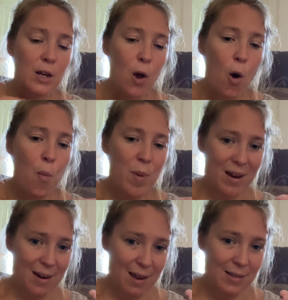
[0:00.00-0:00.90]

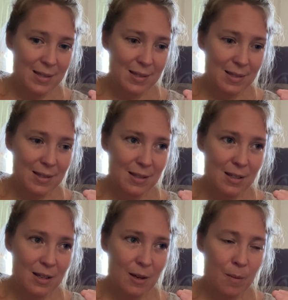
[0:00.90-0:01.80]
openness
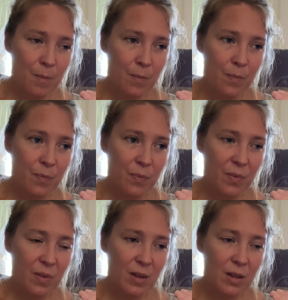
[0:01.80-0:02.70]

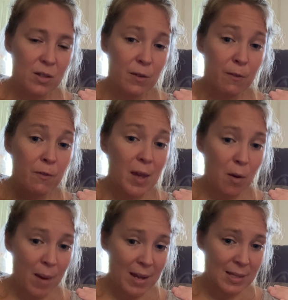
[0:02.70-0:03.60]
to feel
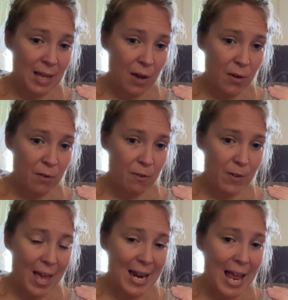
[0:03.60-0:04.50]
myself
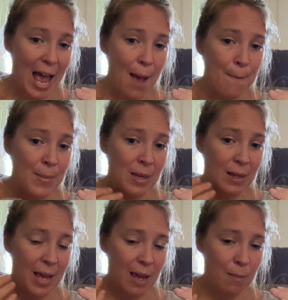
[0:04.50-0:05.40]
and
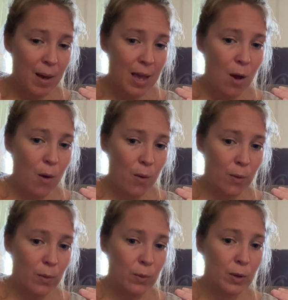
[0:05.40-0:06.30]
emulate my
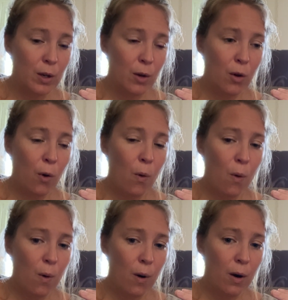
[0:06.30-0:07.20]
own
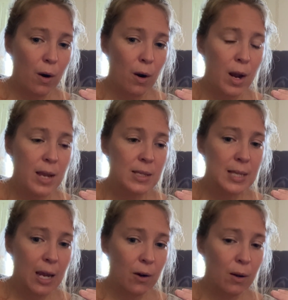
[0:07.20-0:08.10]
core
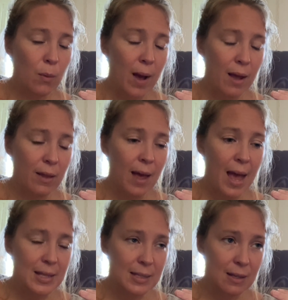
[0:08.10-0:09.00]
sacred well
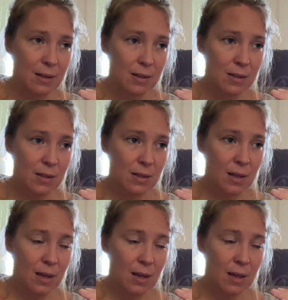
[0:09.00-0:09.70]
essence.